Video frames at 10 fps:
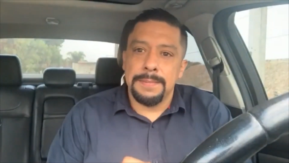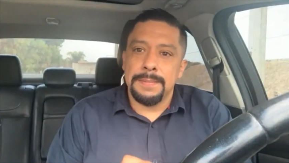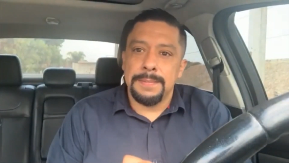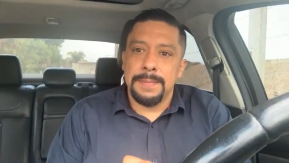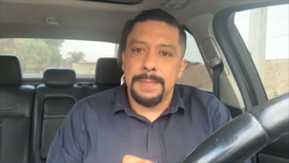
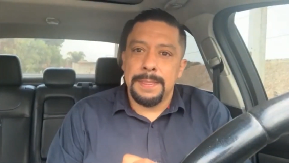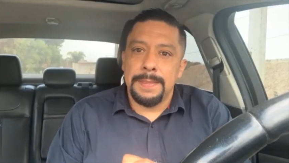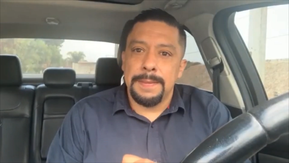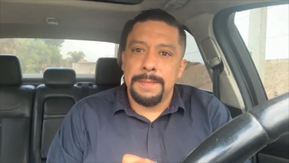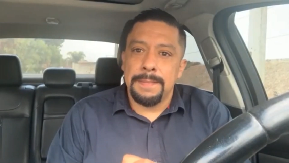
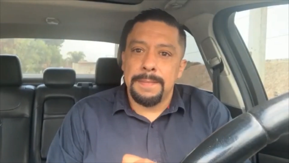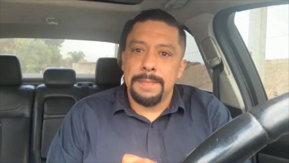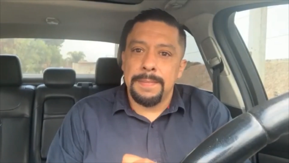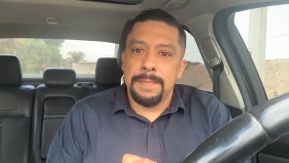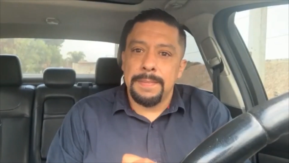
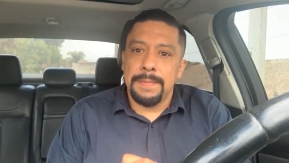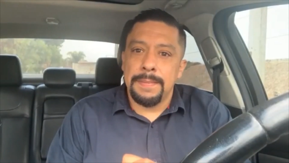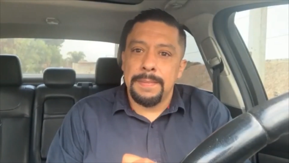(silence)